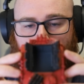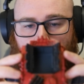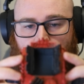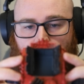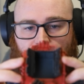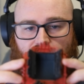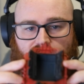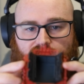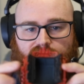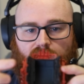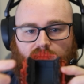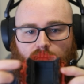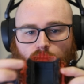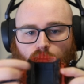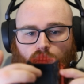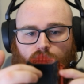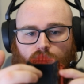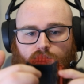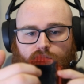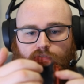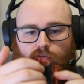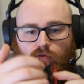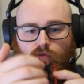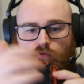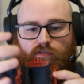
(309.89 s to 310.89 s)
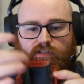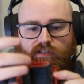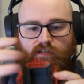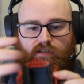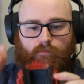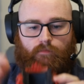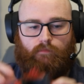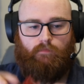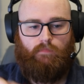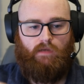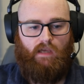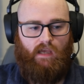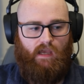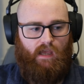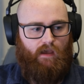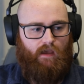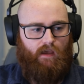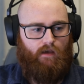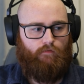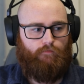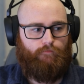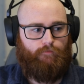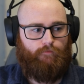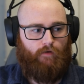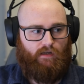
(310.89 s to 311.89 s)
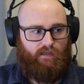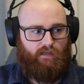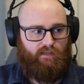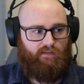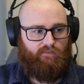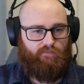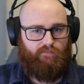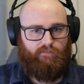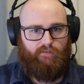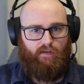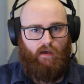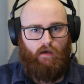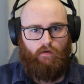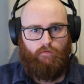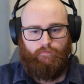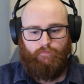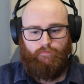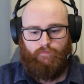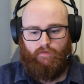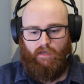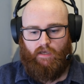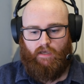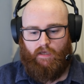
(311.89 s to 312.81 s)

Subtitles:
because I want to do some funky stuff.